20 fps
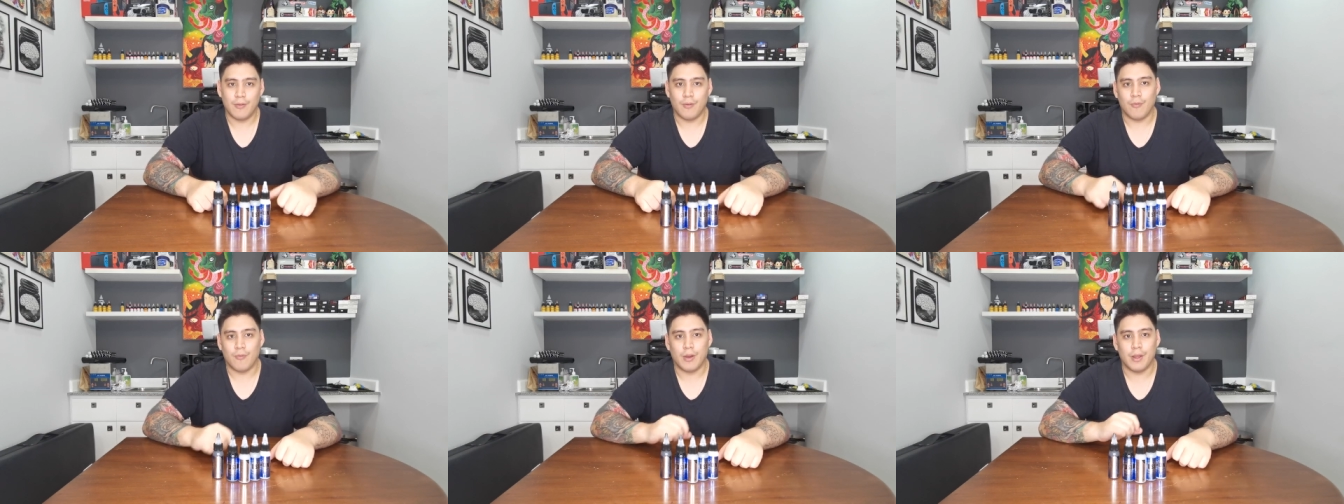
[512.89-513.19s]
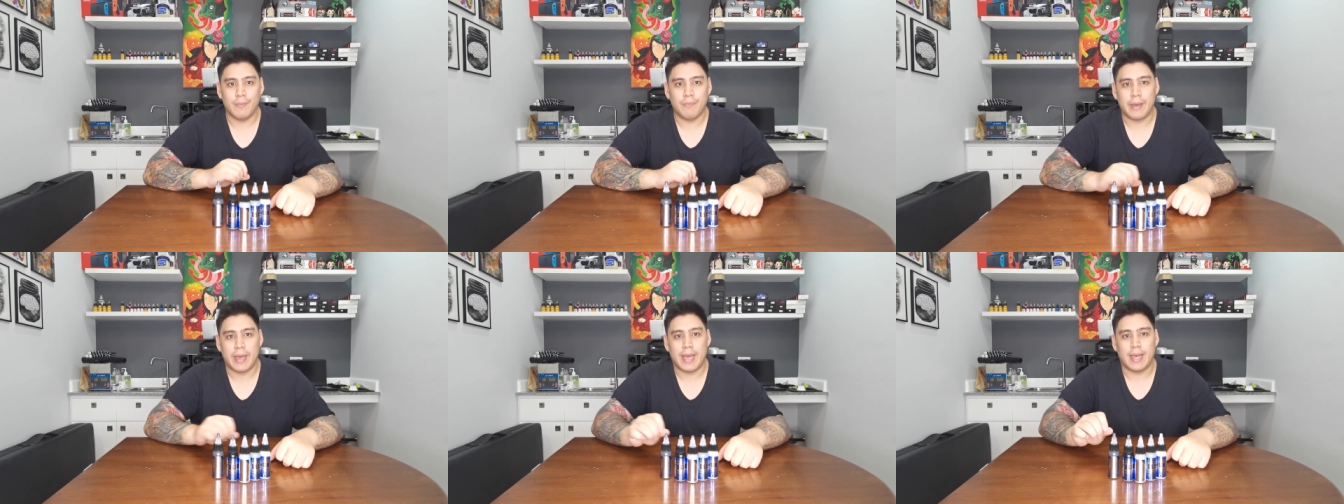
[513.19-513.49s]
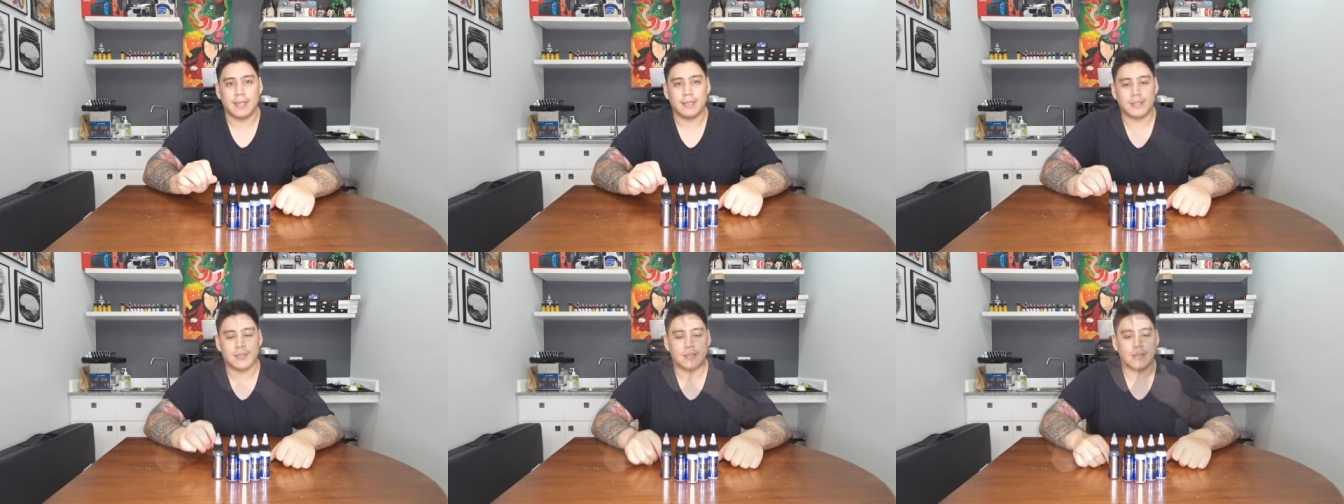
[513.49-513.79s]
one
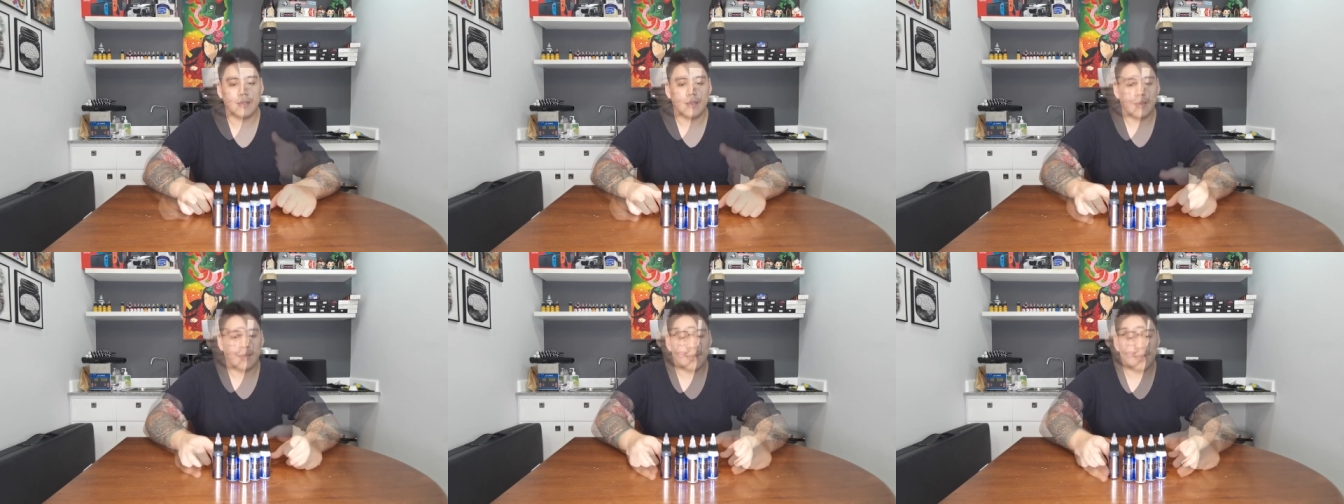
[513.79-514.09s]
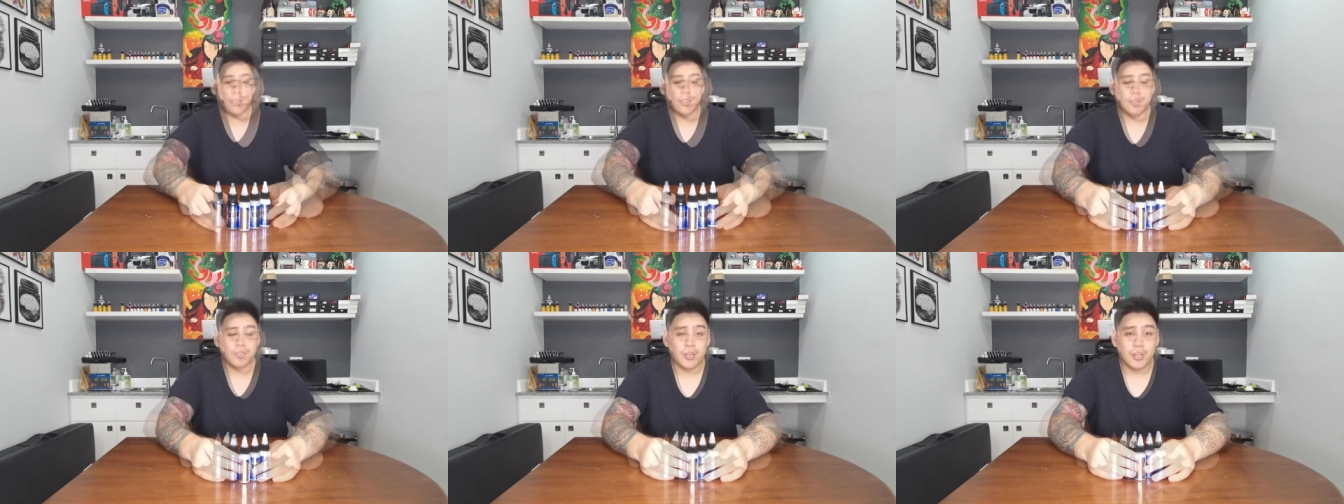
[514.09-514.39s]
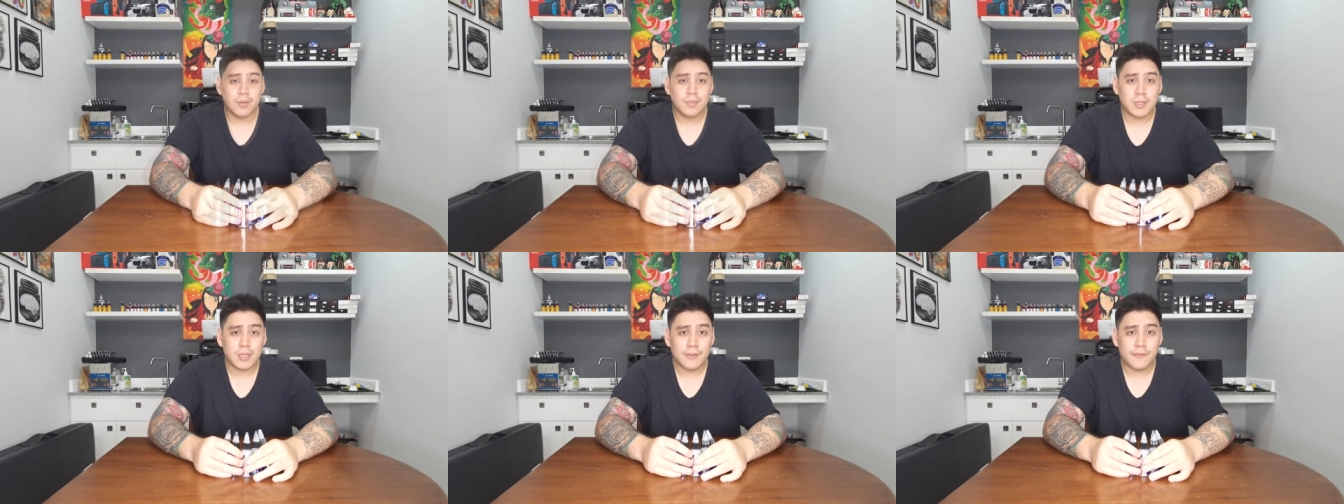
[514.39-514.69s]
pass. In
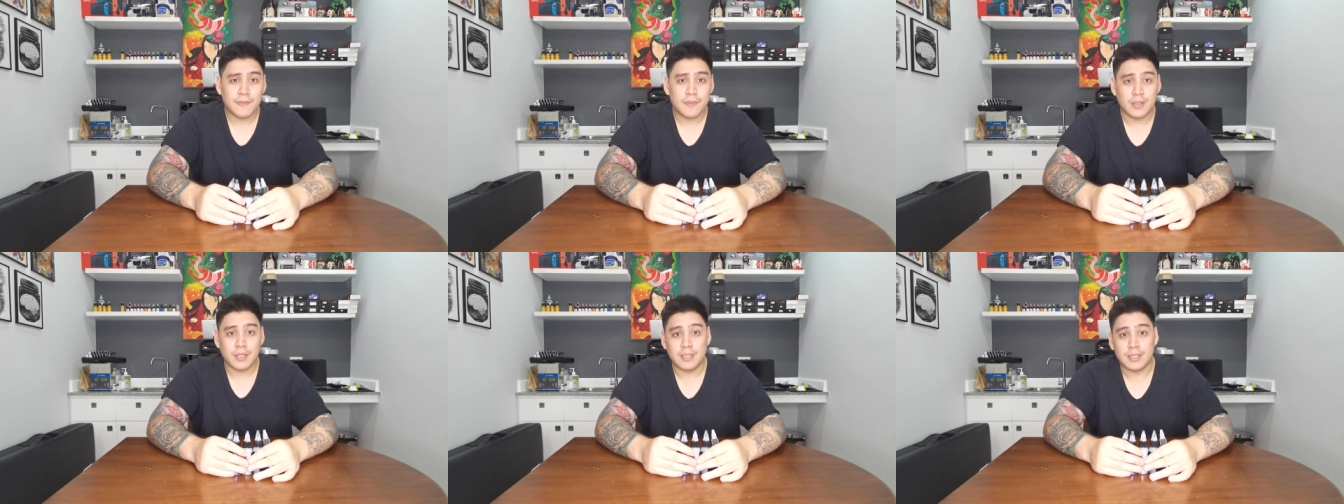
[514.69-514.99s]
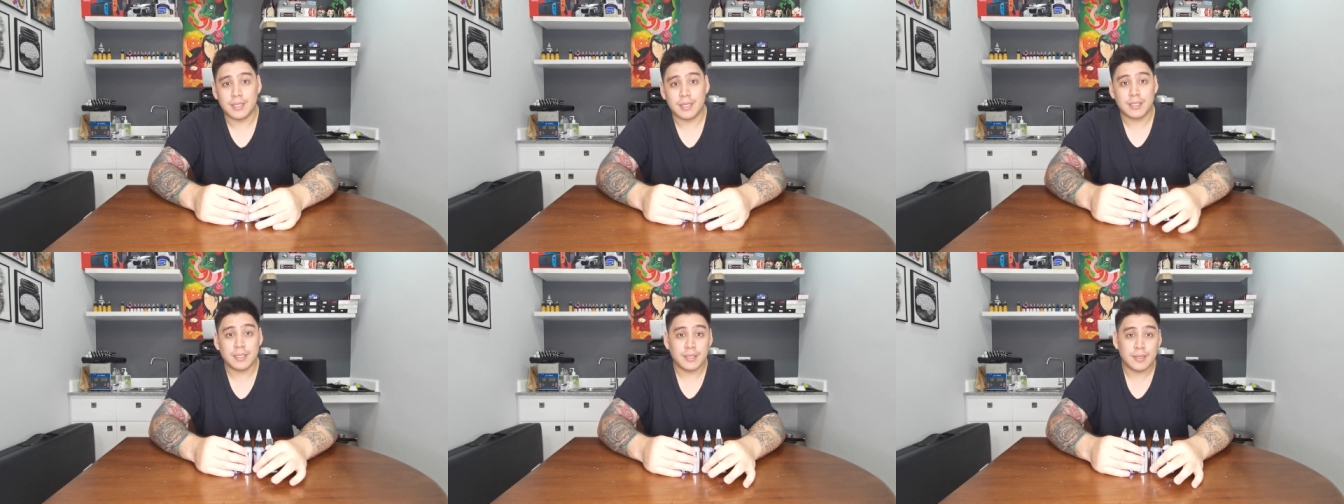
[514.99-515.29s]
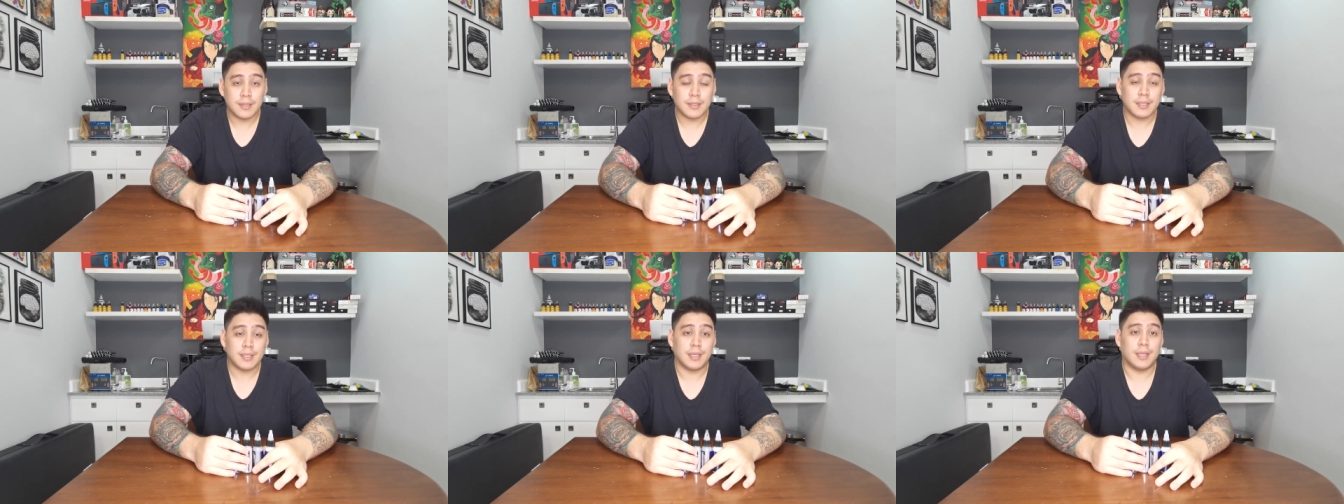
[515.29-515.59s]
terms of
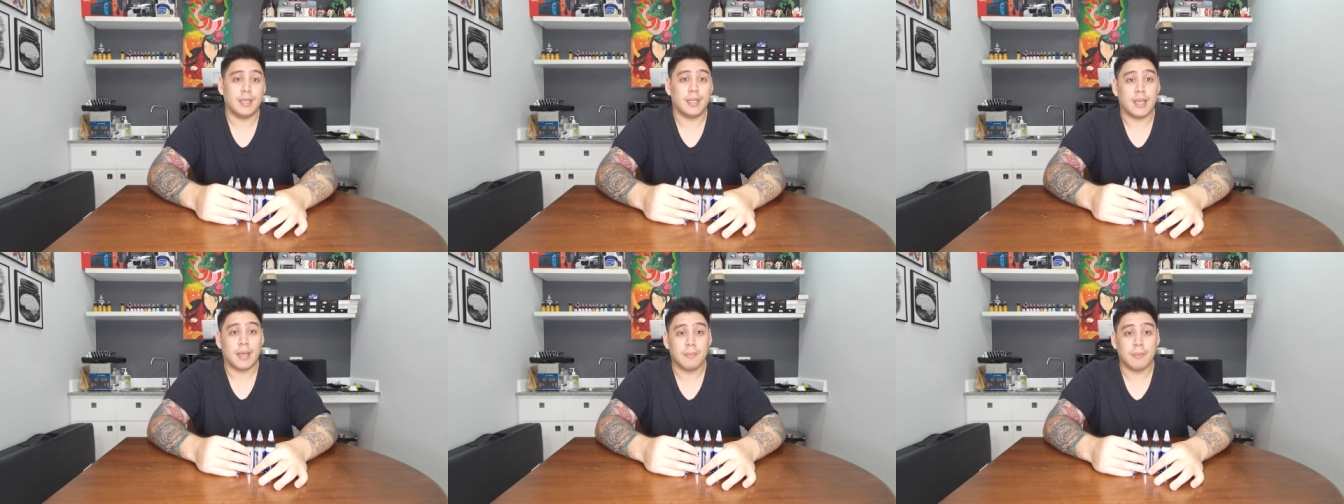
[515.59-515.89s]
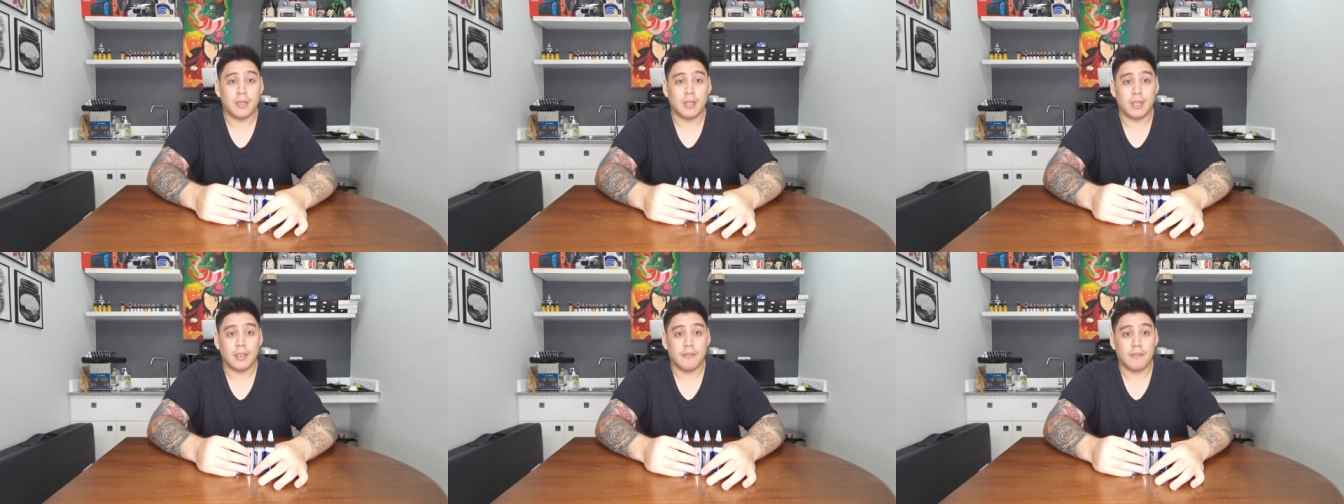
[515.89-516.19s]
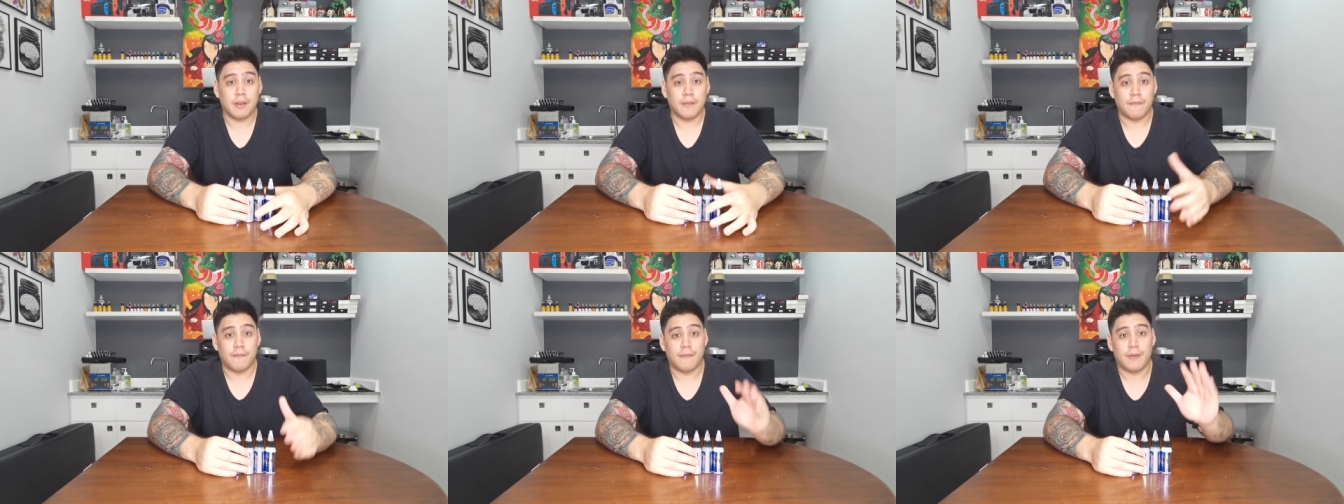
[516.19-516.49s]
consistency, I'm gonna give
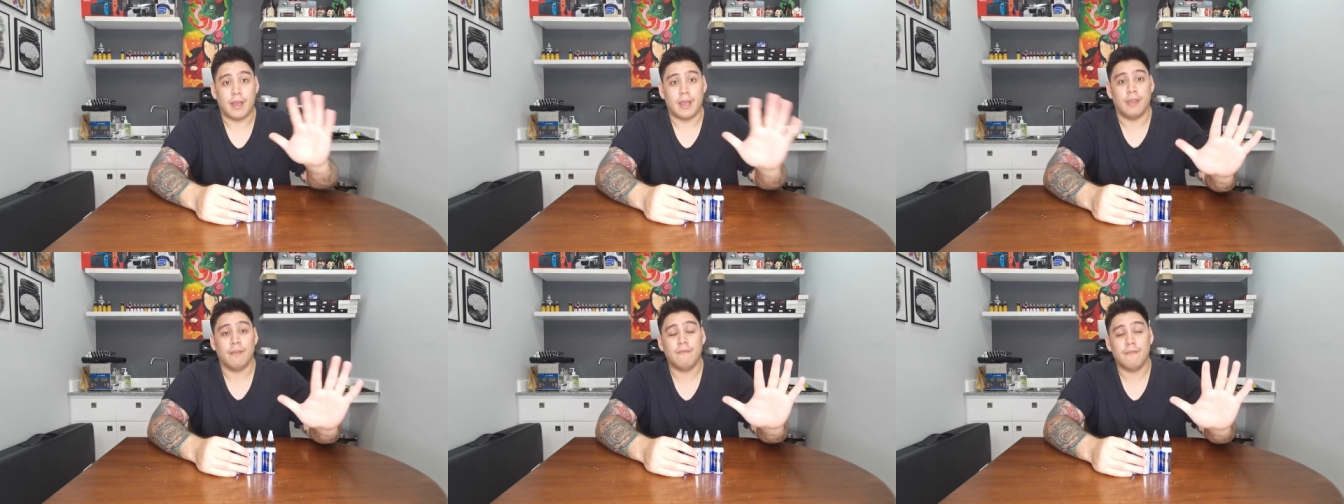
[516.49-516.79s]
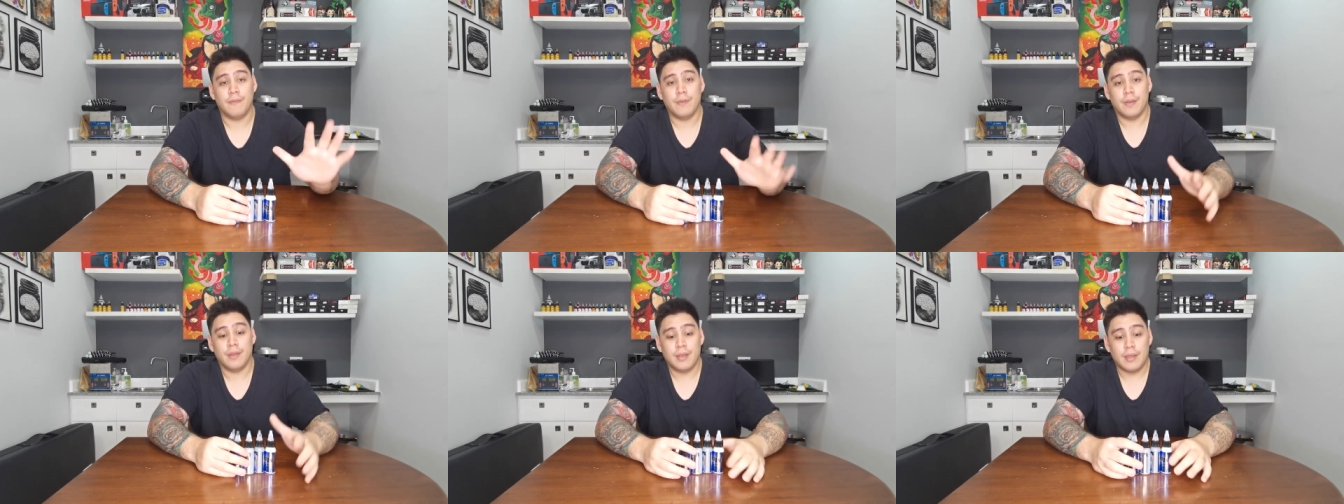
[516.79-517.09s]
it a 5.